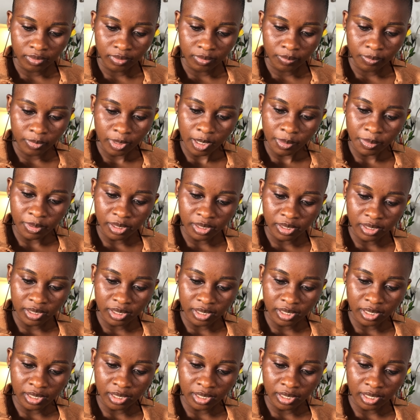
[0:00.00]
published
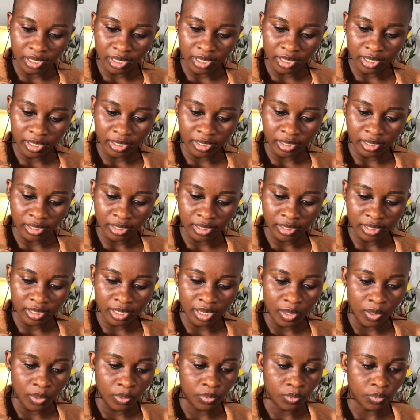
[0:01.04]
it, and
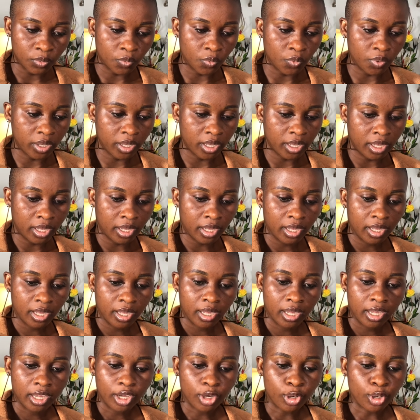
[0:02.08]
now we
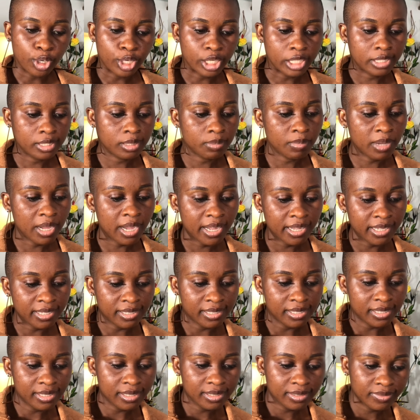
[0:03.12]
customize.